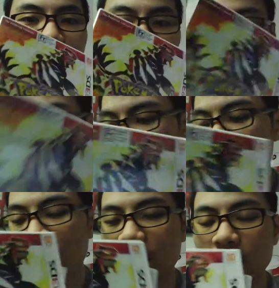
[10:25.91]
these are really
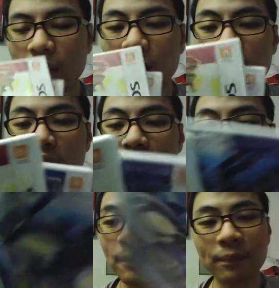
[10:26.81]
sick.
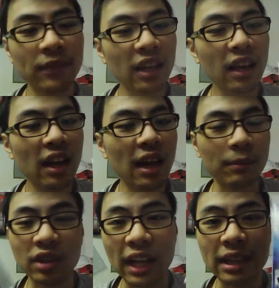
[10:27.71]
I'm
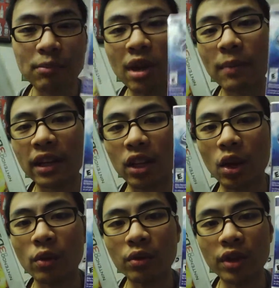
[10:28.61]
glad they brought back the
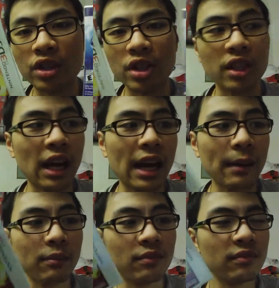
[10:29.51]
Hoenn region.
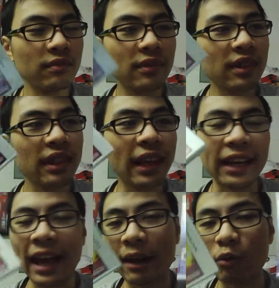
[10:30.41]
I
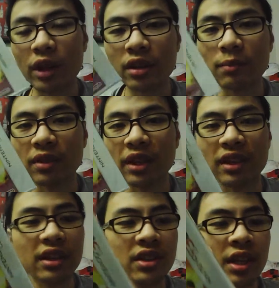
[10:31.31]
can't wait to play
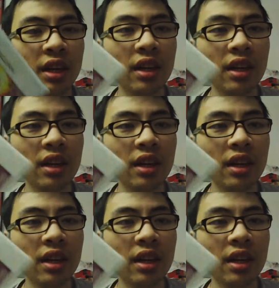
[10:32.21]
these.